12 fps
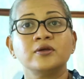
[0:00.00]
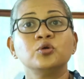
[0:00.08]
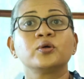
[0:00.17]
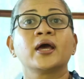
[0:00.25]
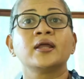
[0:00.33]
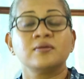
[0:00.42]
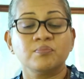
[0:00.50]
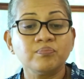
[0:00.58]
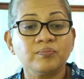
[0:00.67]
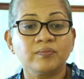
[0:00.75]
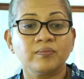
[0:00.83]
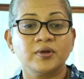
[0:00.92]
you can
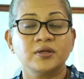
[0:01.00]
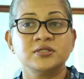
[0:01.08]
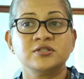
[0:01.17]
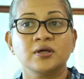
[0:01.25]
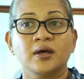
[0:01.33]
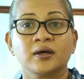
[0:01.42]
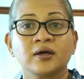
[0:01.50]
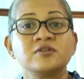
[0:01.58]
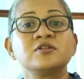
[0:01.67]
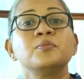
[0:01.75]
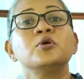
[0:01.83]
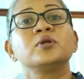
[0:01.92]
uh,
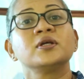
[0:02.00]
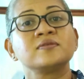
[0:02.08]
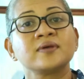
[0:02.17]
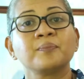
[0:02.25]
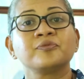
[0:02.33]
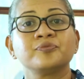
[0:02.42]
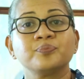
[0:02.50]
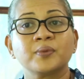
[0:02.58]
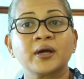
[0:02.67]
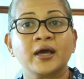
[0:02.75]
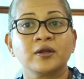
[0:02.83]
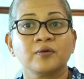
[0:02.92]
contribute in some
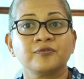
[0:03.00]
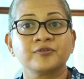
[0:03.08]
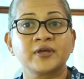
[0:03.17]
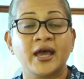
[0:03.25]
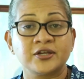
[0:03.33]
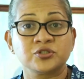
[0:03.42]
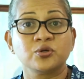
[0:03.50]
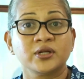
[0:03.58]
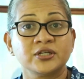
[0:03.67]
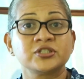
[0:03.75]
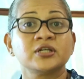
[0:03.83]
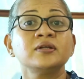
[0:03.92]
kind of cash
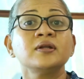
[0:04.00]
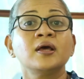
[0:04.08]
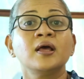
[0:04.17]
donation